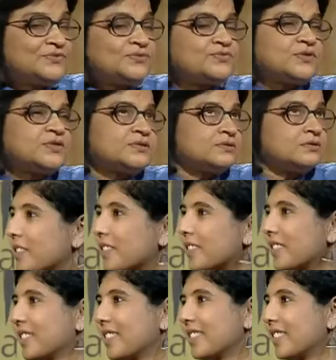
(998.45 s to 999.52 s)
was
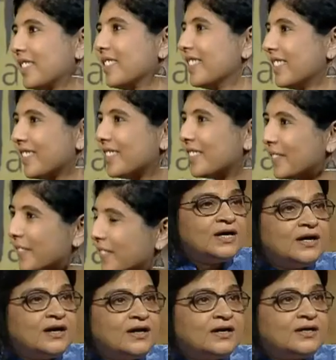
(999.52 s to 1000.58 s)
many years ago,
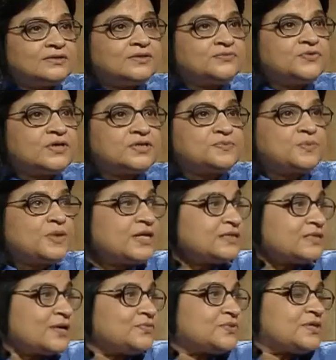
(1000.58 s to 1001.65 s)
the first place
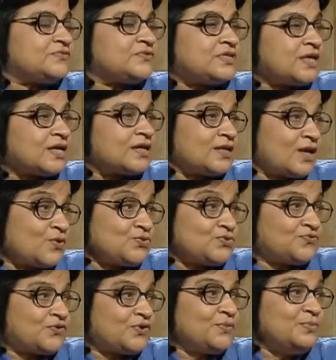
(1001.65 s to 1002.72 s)
I was ever taken out
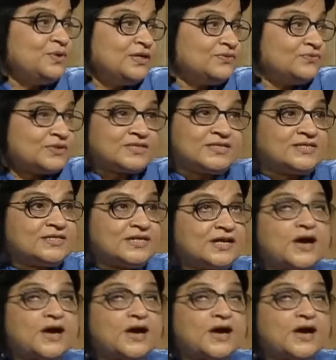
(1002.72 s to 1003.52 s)
for a meal was India.